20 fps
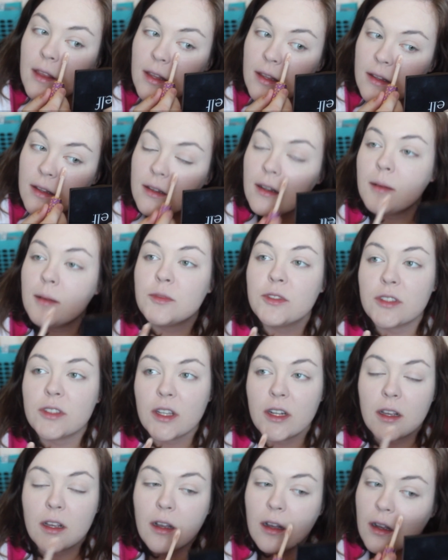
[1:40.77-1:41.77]
Then I'm just
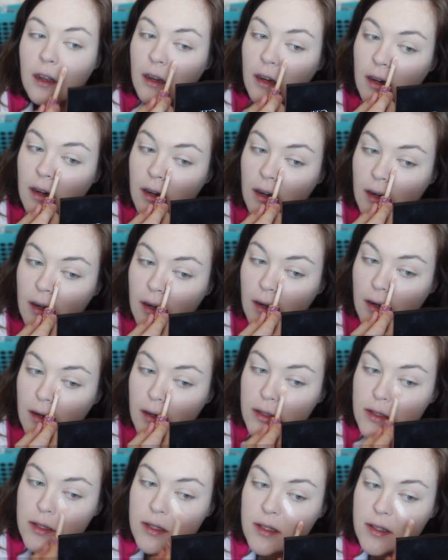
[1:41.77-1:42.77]
gonna
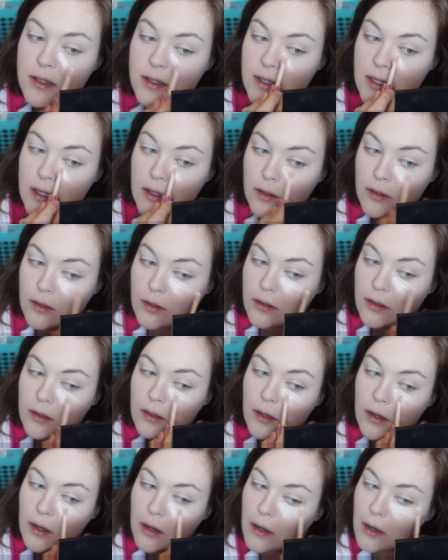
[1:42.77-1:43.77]
conceal
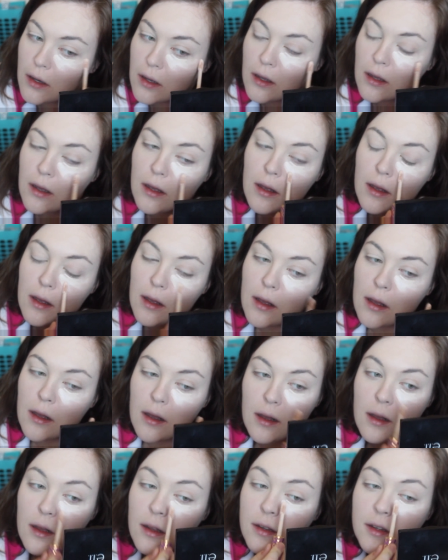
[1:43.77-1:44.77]

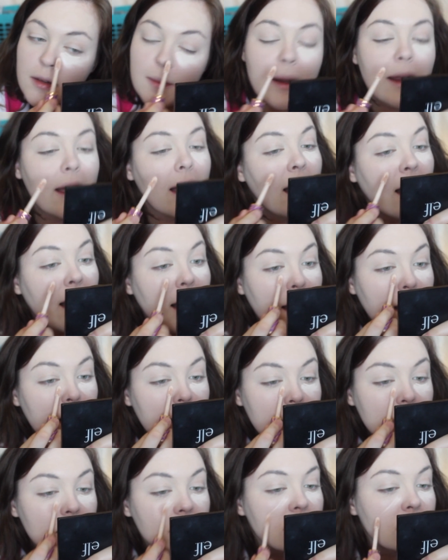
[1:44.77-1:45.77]
under my
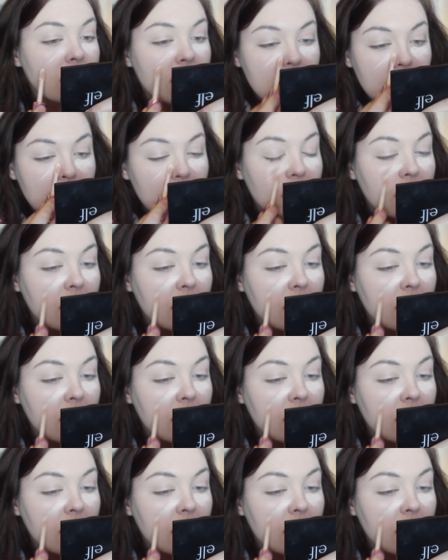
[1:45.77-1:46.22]
eyes,